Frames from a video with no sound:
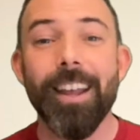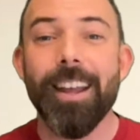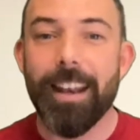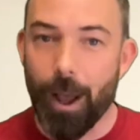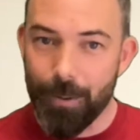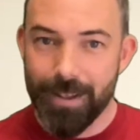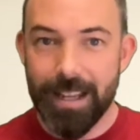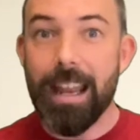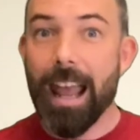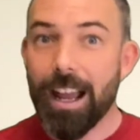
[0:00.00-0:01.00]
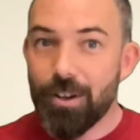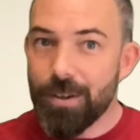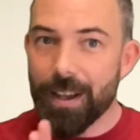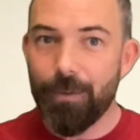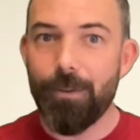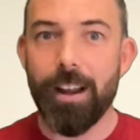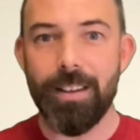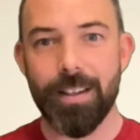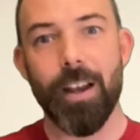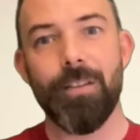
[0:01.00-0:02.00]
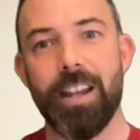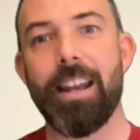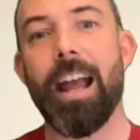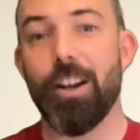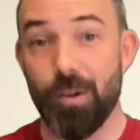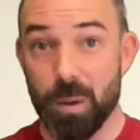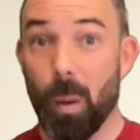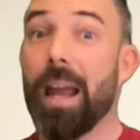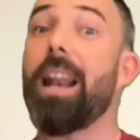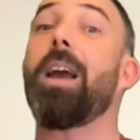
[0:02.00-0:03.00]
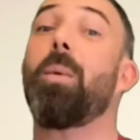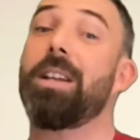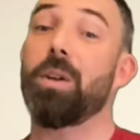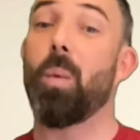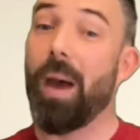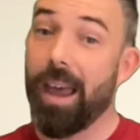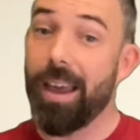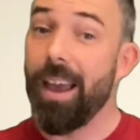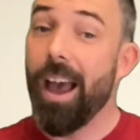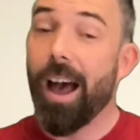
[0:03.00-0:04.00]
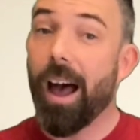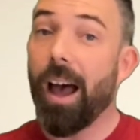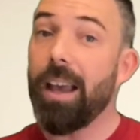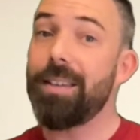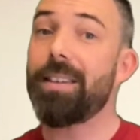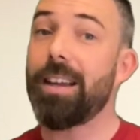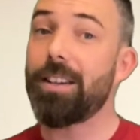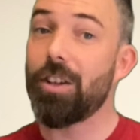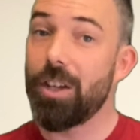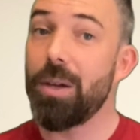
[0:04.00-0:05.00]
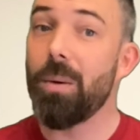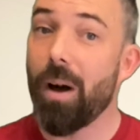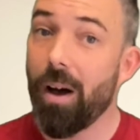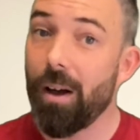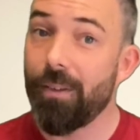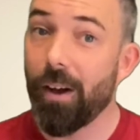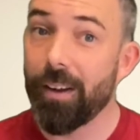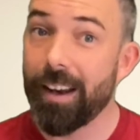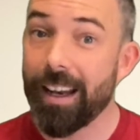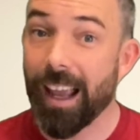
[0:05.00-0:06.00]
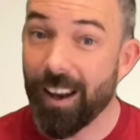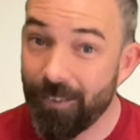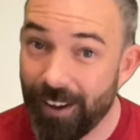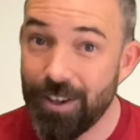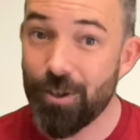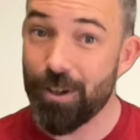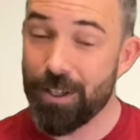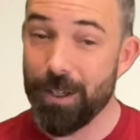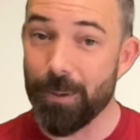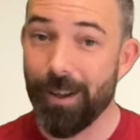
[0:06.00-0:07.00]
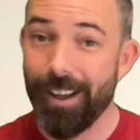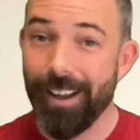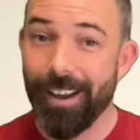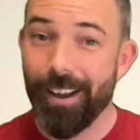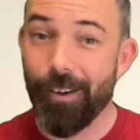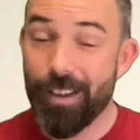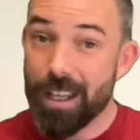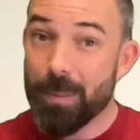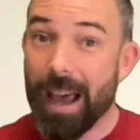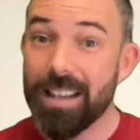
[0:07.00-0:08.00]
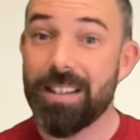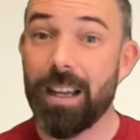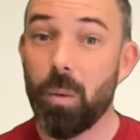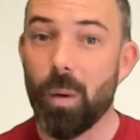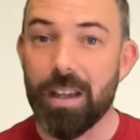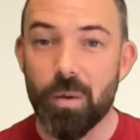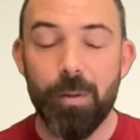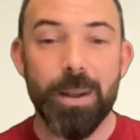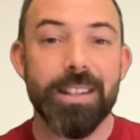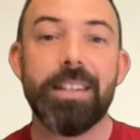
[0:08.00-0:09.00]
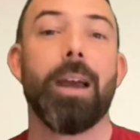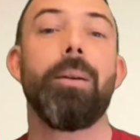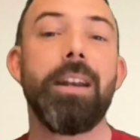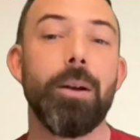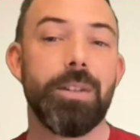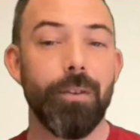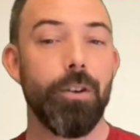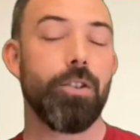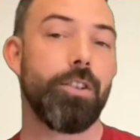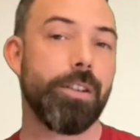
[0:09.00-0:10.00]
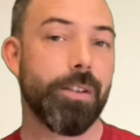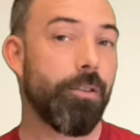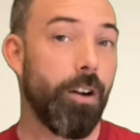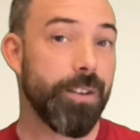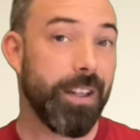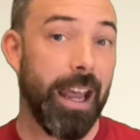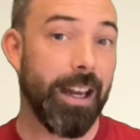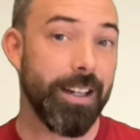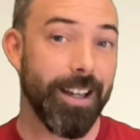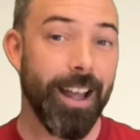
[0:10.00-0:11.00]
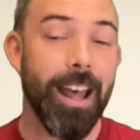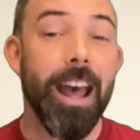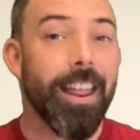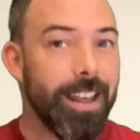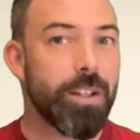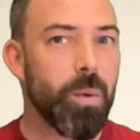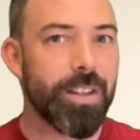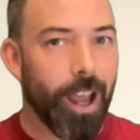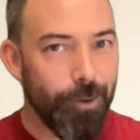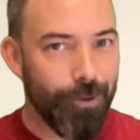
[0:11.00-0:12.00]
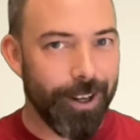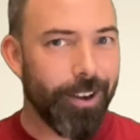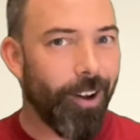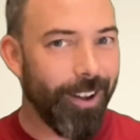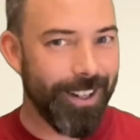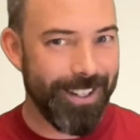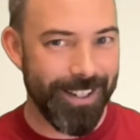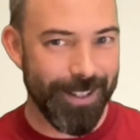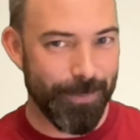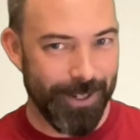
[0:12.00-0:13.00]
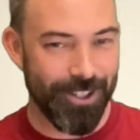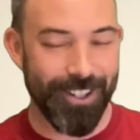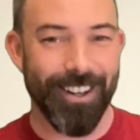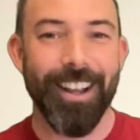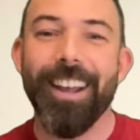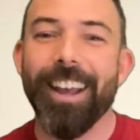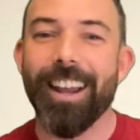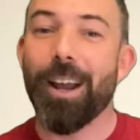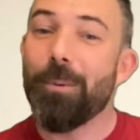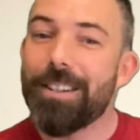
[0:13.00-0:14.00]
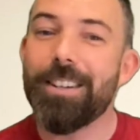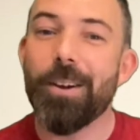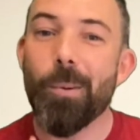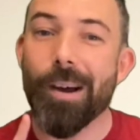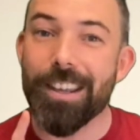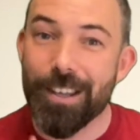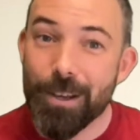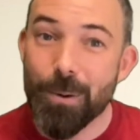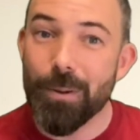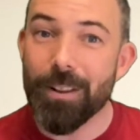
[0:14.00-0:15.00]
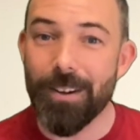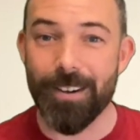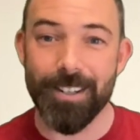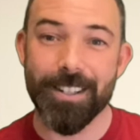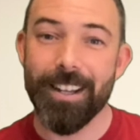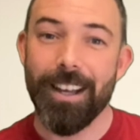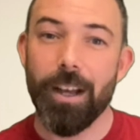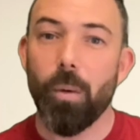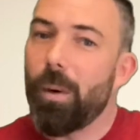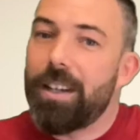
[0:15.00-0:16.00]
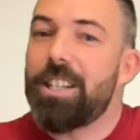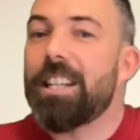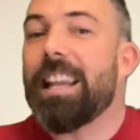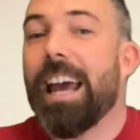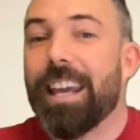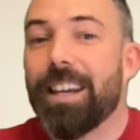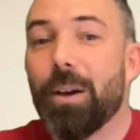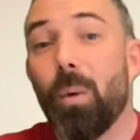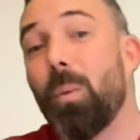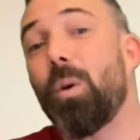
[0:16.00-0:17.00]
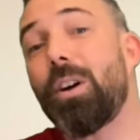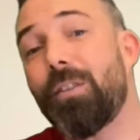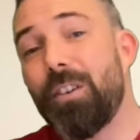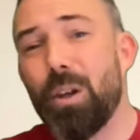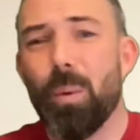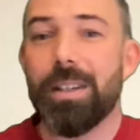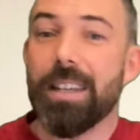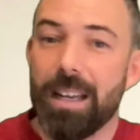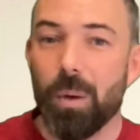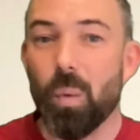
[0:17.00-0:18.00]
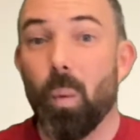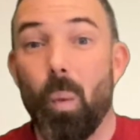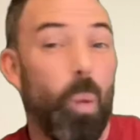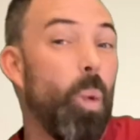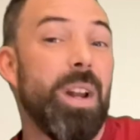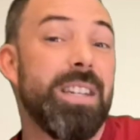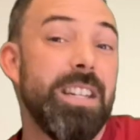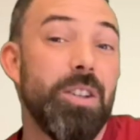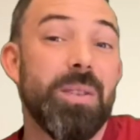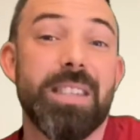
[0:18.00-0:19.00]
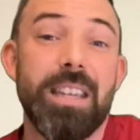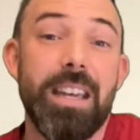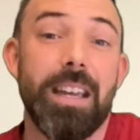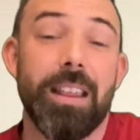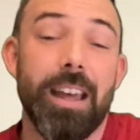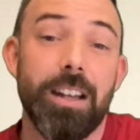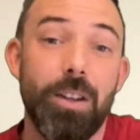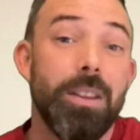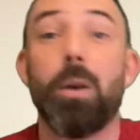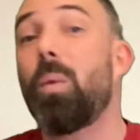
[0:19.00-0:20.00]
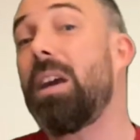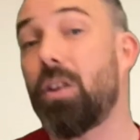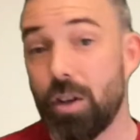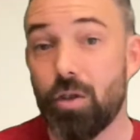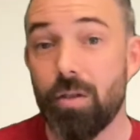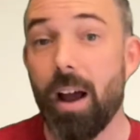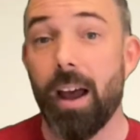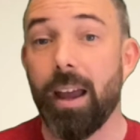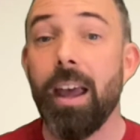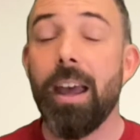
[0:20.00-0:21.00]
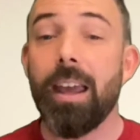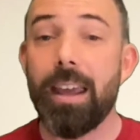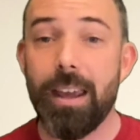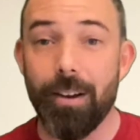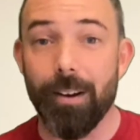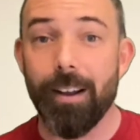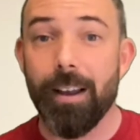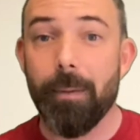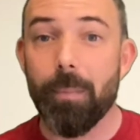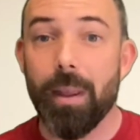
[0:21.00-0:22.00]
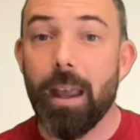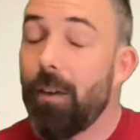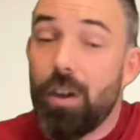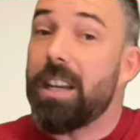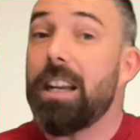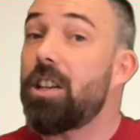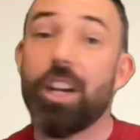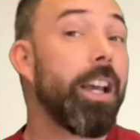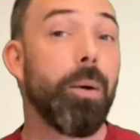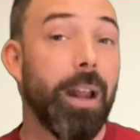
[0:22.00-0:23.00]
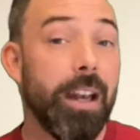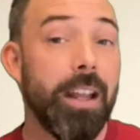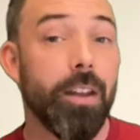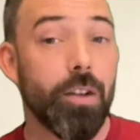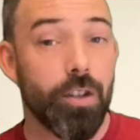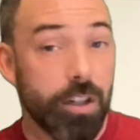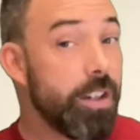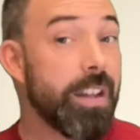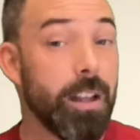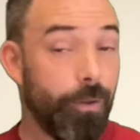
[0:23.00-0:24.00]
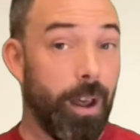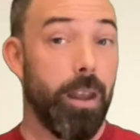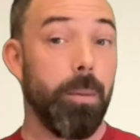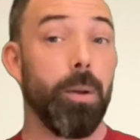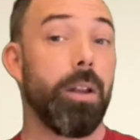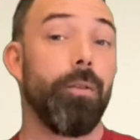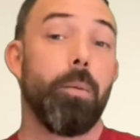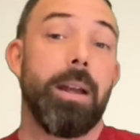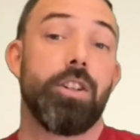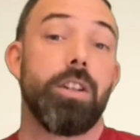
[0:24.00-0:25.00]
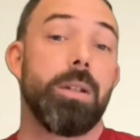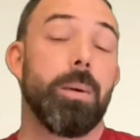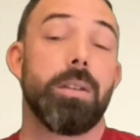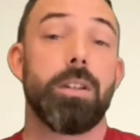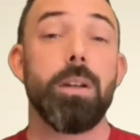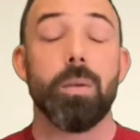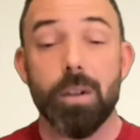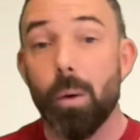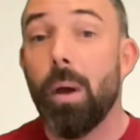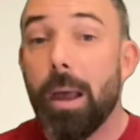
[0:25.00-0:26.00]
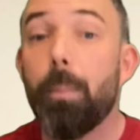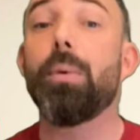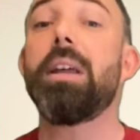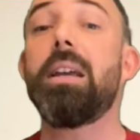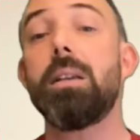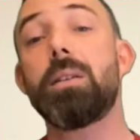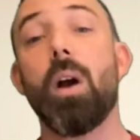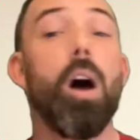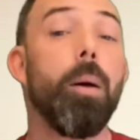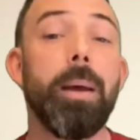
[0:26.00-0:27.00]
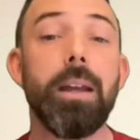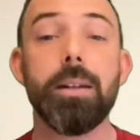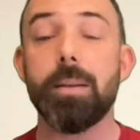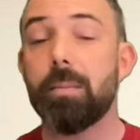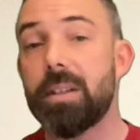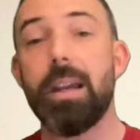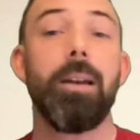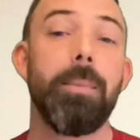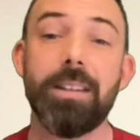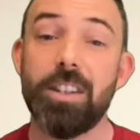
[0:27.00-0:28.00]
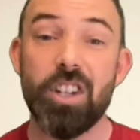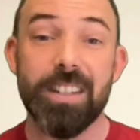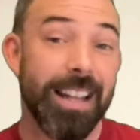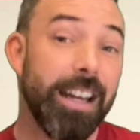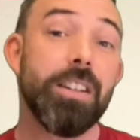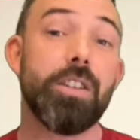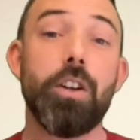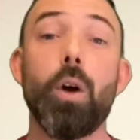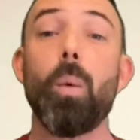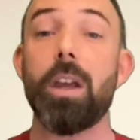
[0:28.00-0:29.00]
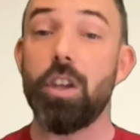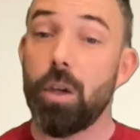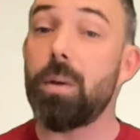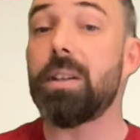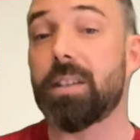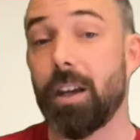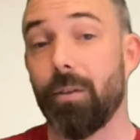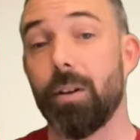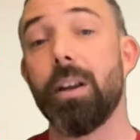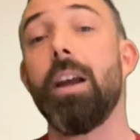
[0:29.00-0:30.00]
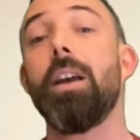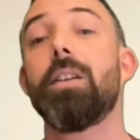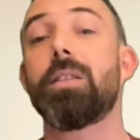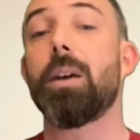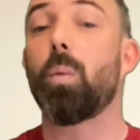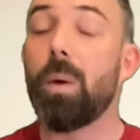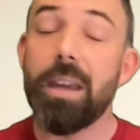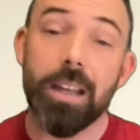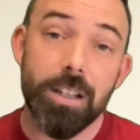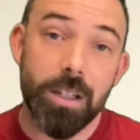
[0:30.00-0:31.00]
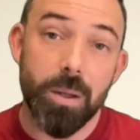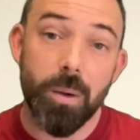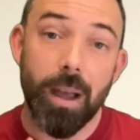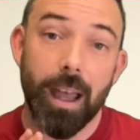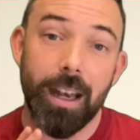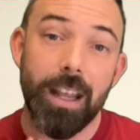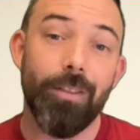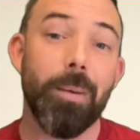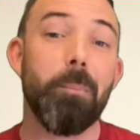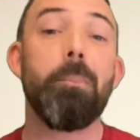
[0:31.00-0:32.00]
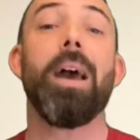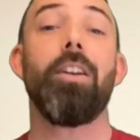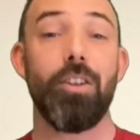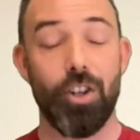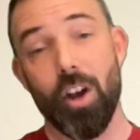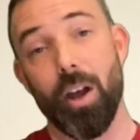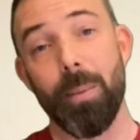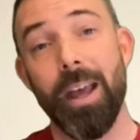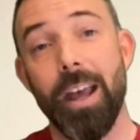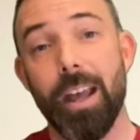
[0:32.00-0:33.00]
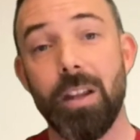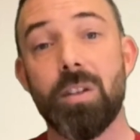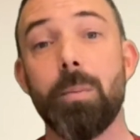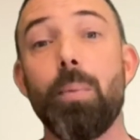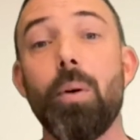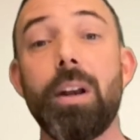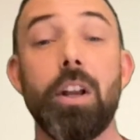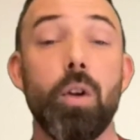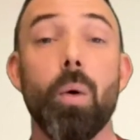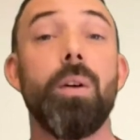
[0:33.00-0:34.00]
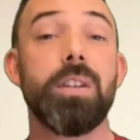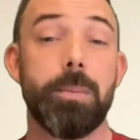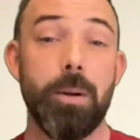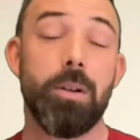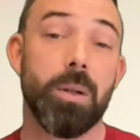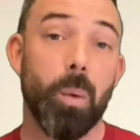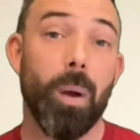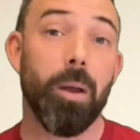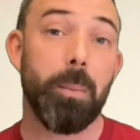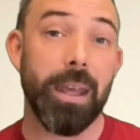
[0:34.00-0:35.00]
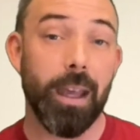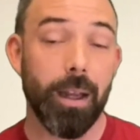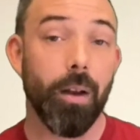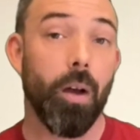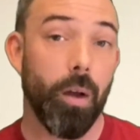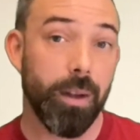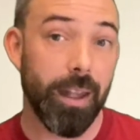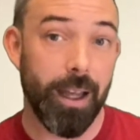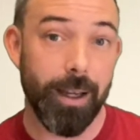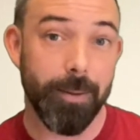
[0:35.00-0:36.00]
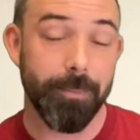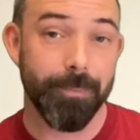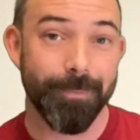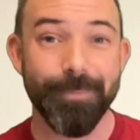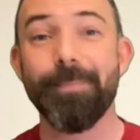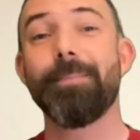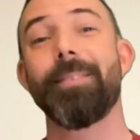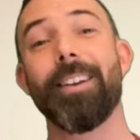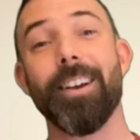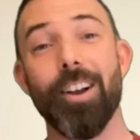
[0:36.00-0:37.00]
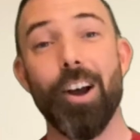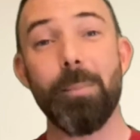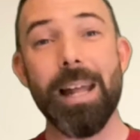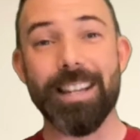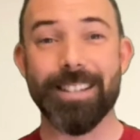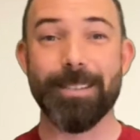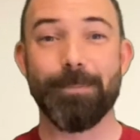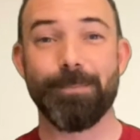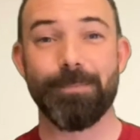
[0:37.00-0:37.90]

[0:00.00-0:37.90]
Now, St. Andrews and friends of St. Andrews, when I went away, I sent you off on an adventure too. Over these past 10 weeks, we've been scouting out different churches across Canada. This was a reconnaissance mission. And I want to know what you learned. What did you like? What worked for you? What didn't? What did you see that you think we could try here? If you didn't check out any other churches, that's valuable information to us too. So please comment, send messages, let us know what you discovered so that we can do an even better job in supporting your spiritual well-being online. God bless.